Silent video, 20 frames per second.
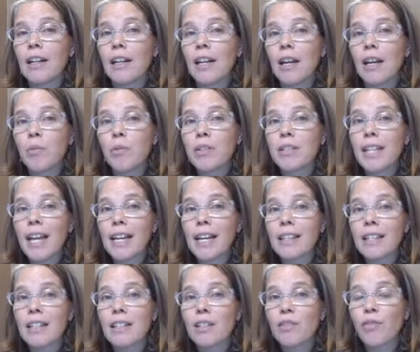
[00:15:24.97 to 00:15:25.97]
And we'll take
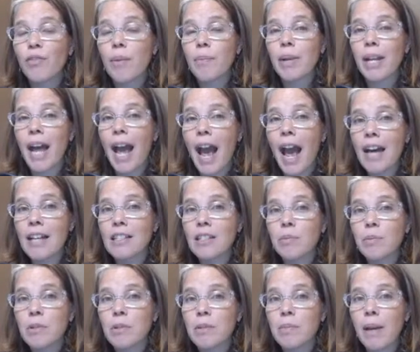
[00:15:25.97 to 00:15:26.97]
this from an ads
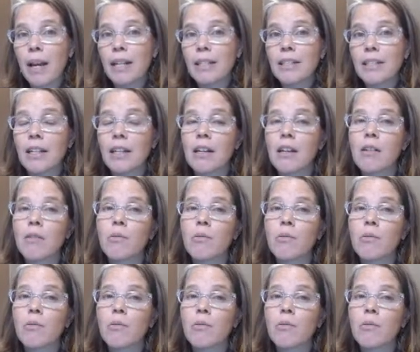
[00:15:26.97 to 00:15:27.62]
perspective,